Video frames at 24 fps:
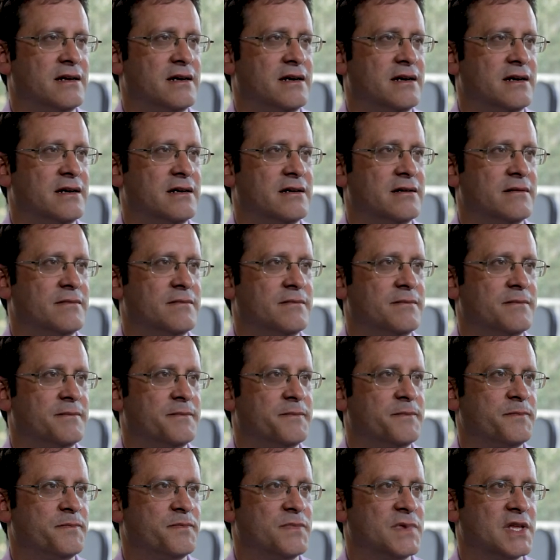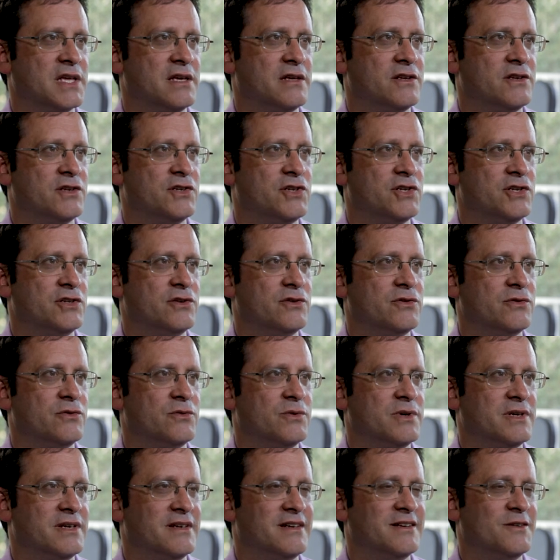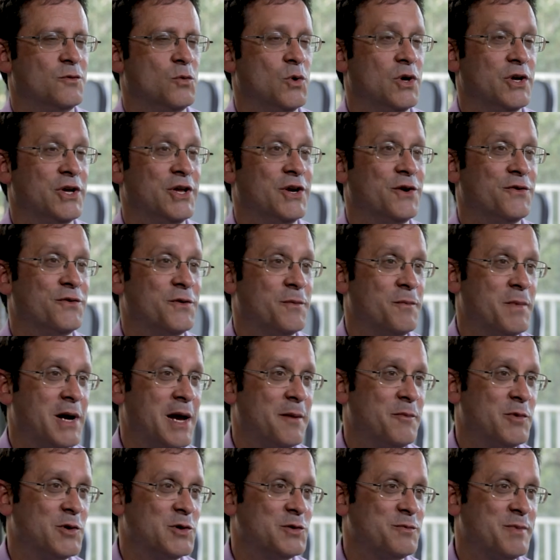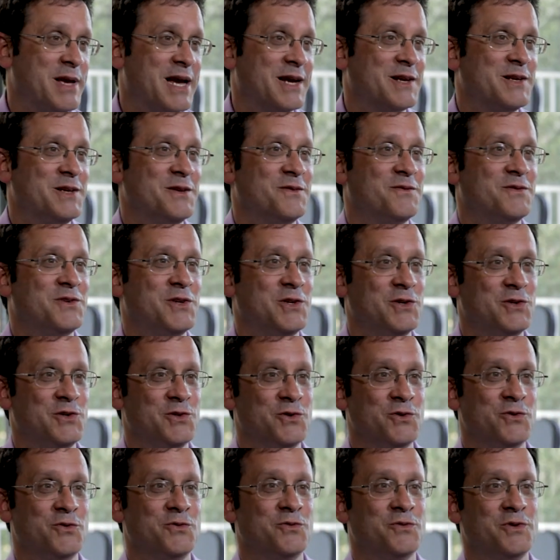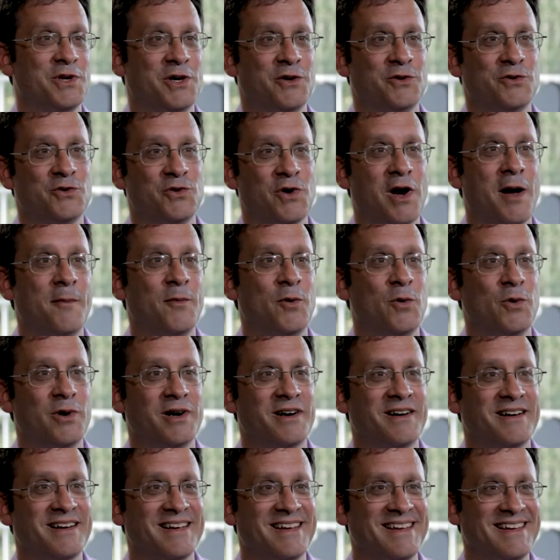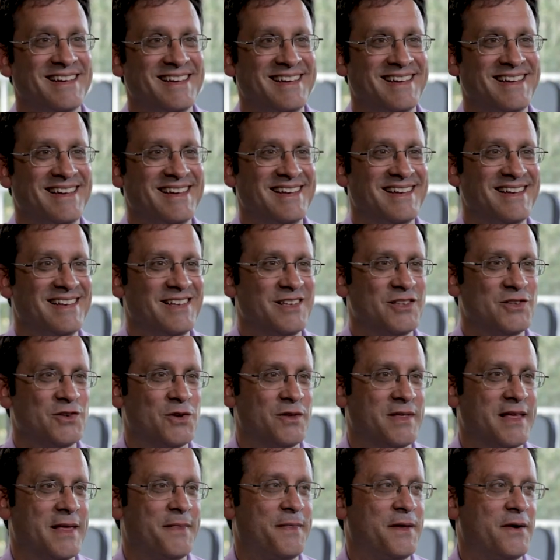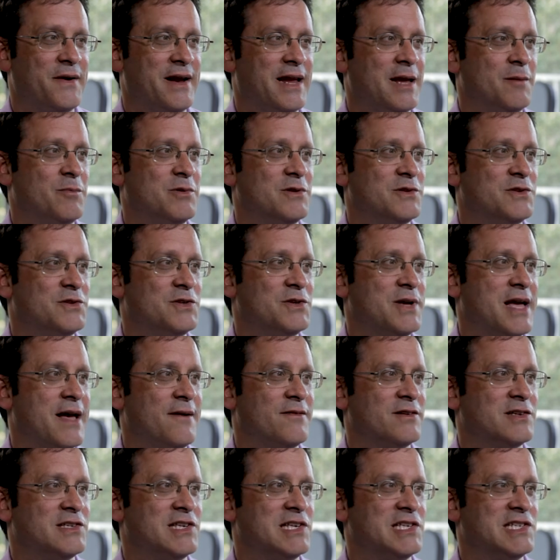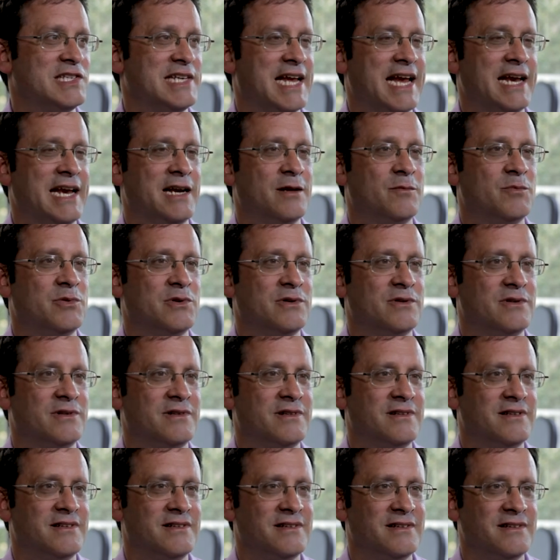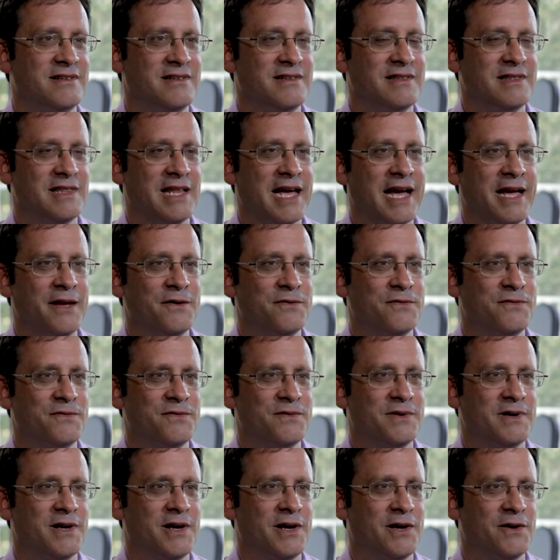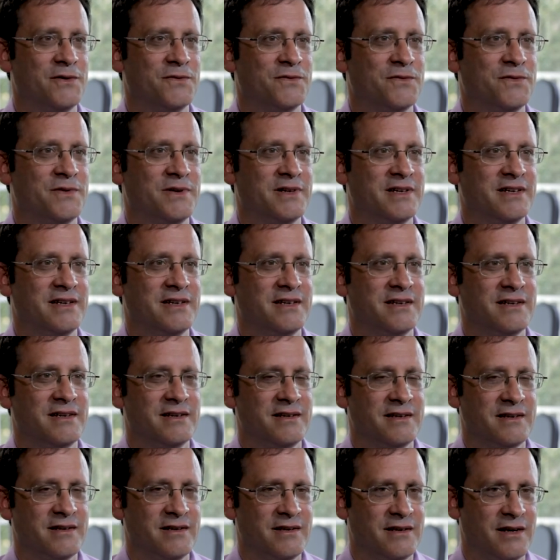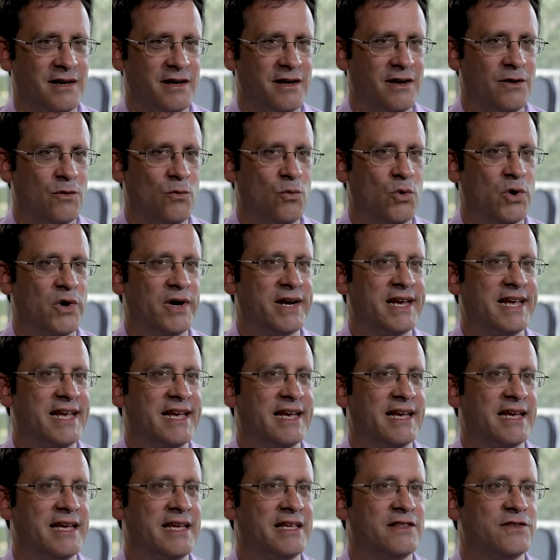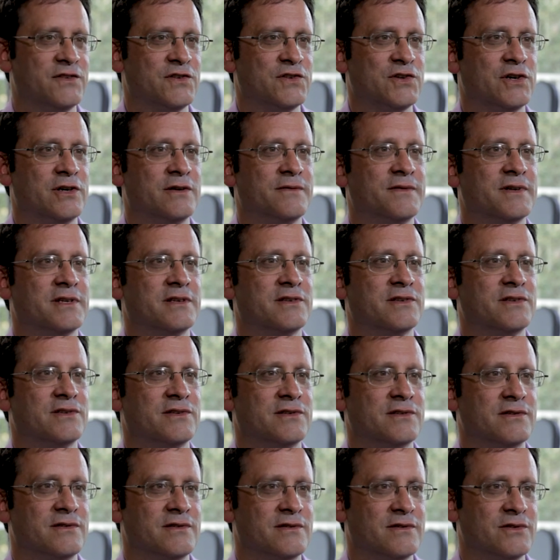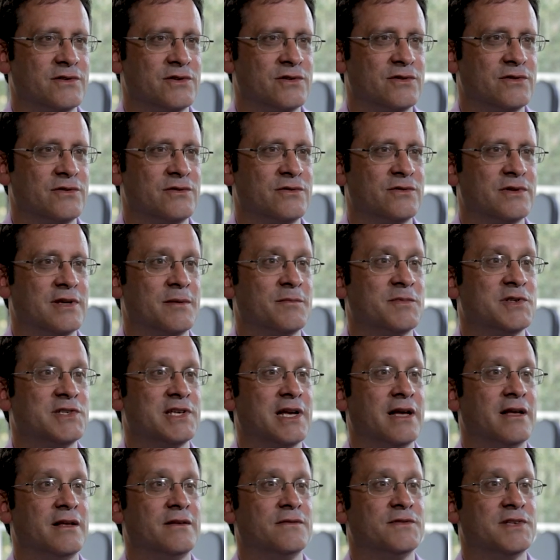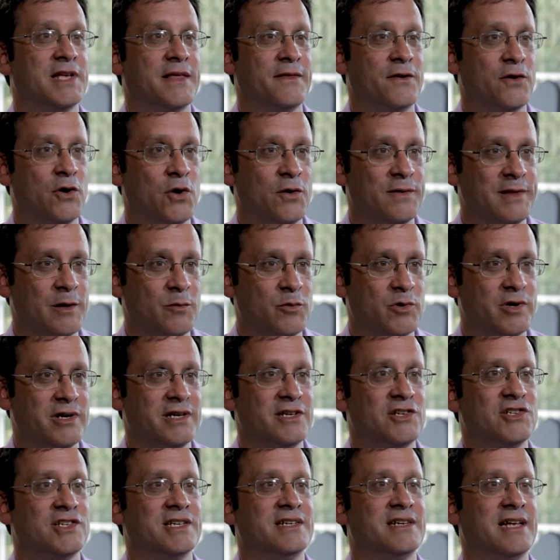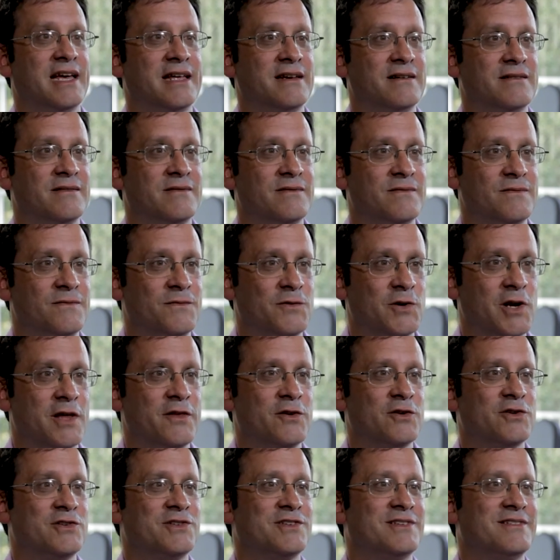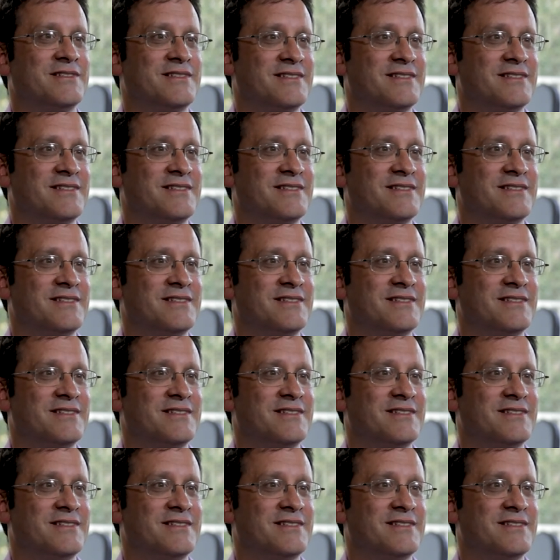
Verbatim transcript: um, to, well, you know, from my perspective, to do their trauma work so that they're able to have a sustainable life of uh, working in service to themselves and their own liberation and for others.